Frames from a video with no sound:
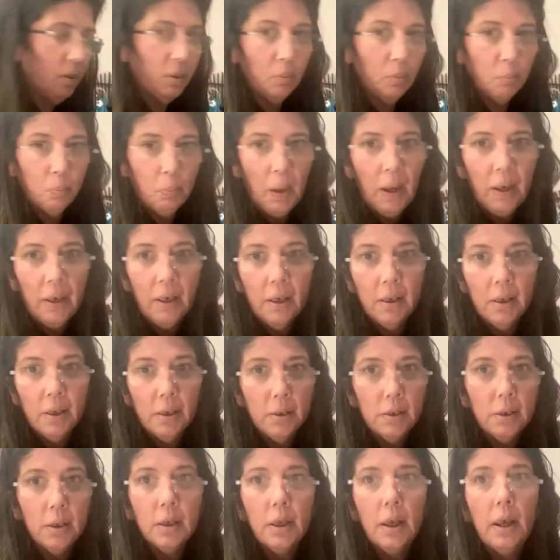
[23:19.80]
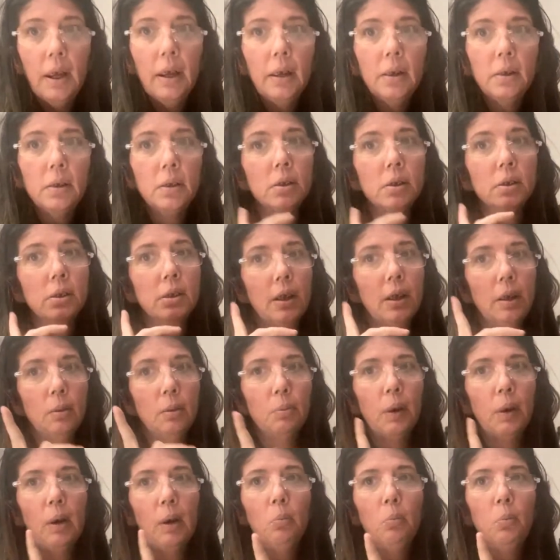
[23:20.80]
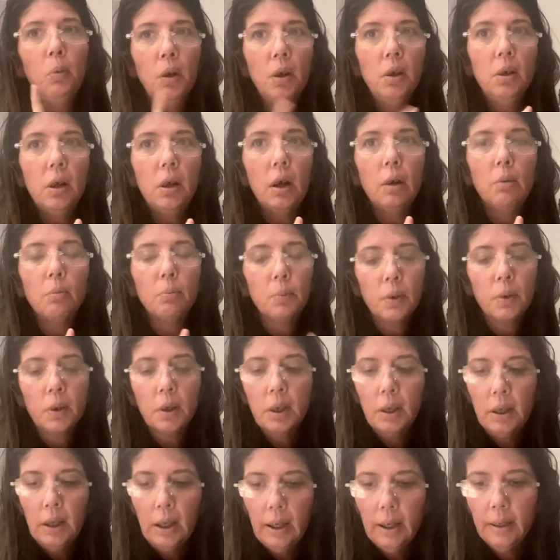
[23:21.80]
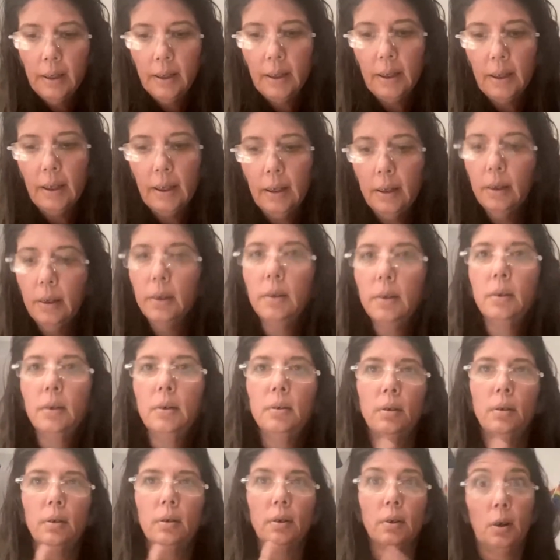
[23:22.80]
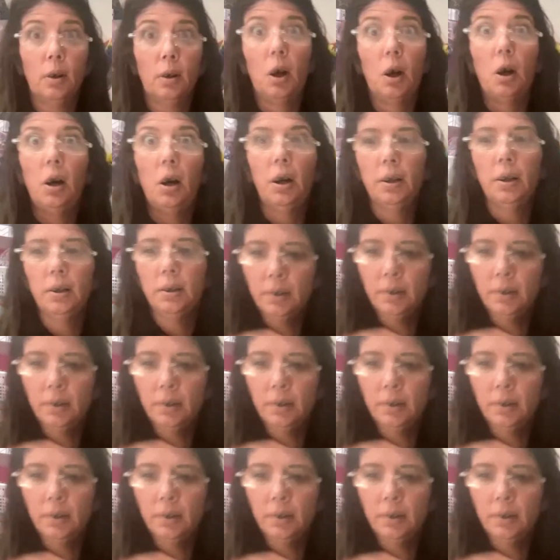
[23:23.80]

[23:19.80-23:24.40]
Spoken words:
back in the decanters if I would not forget that they're on.